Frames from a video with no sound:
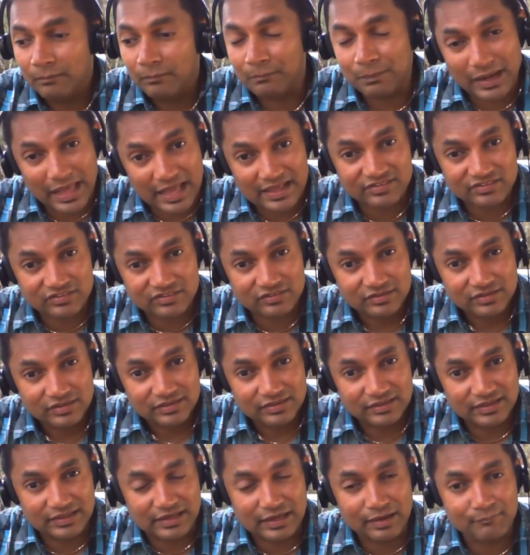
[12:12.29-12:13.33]
plus
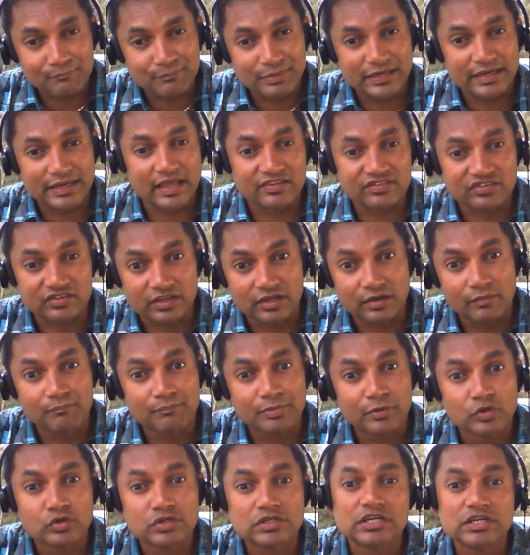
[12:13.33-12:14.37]
the company has
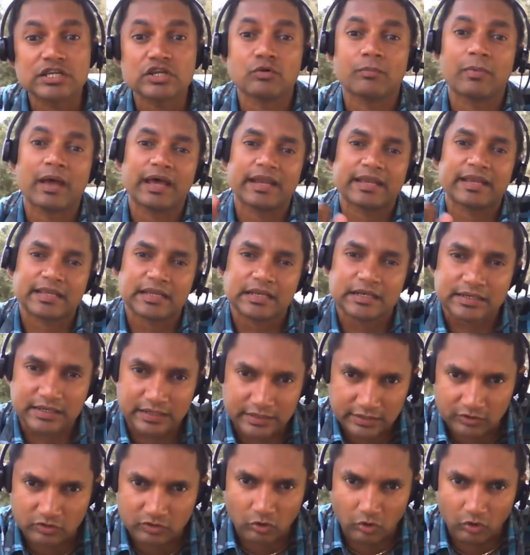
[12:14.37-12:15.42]
computer numerical
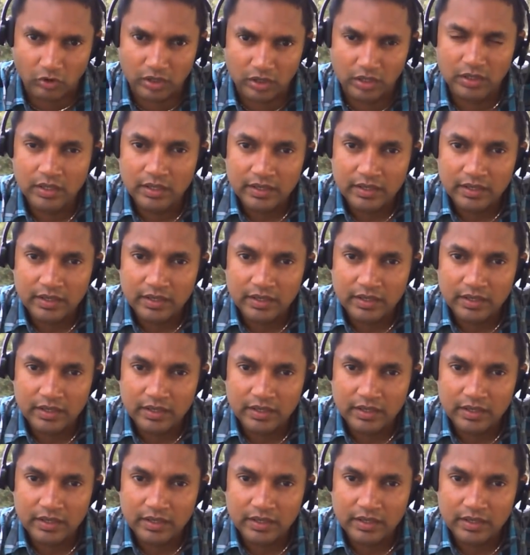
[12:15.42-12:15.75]
control.